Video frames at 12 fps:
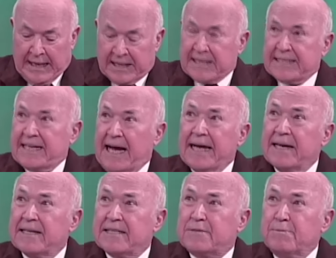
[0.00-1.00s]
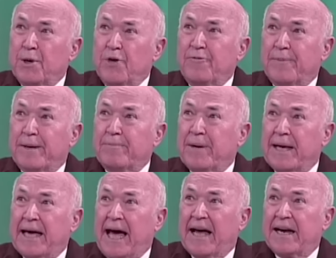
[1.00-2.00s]
The Zionist movement
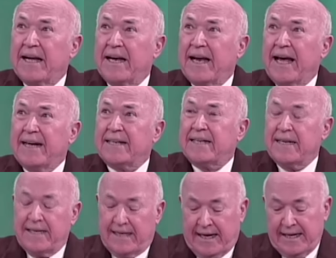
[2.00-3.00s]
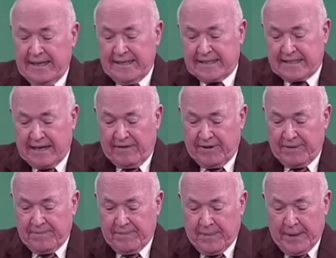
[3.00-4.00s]
began in
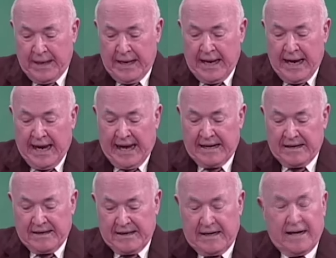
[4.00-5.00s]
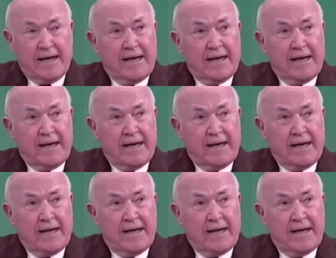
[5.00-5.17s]
1897, and